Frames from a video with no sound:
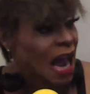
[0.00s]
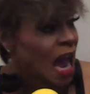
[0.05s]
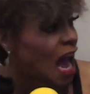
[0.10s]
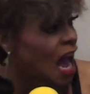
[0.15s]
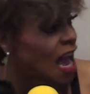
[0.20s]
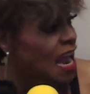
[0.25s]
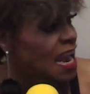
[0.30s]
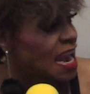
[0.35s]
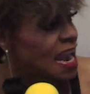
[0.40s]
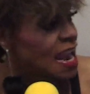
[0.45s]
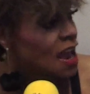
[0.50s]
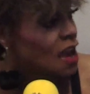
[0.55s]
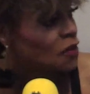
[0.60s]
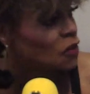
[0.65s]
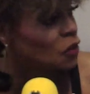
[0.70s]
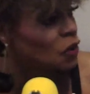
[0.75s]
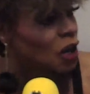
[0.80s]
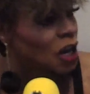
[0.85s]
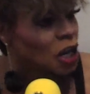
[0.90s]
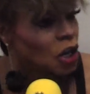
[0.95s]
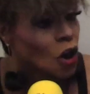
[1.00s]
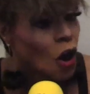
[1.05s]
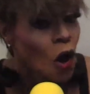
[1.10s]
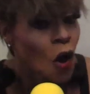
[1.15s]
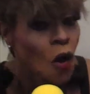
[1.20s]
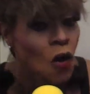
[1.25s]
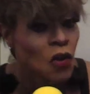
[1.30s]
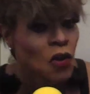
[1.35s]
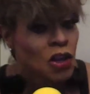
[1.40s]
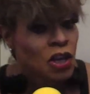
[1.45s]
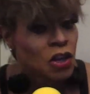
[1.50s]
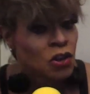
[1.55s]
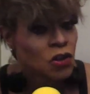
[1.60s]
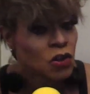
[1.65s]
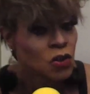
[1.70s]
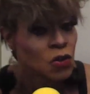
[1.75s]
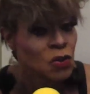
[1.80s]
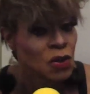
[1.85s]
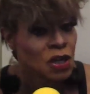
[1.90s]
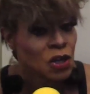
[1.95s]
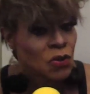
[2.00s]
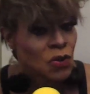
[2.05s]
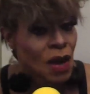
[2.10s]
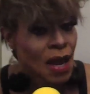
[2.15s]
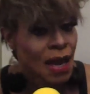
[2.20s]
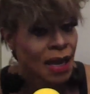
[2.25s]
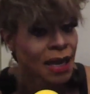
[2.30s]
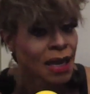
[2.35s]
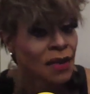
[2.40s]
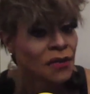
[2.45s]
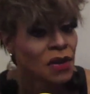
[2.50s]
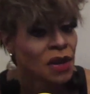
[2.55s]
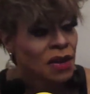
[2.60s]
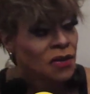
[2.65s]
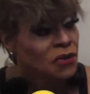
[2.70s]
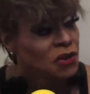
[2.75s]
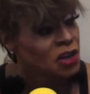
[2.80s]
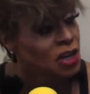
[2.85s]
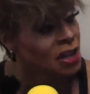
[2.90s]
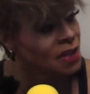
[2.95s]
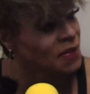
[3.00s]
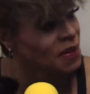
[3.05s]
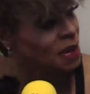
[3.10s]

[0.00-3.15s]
I never, in all the years doing drag, have I ever done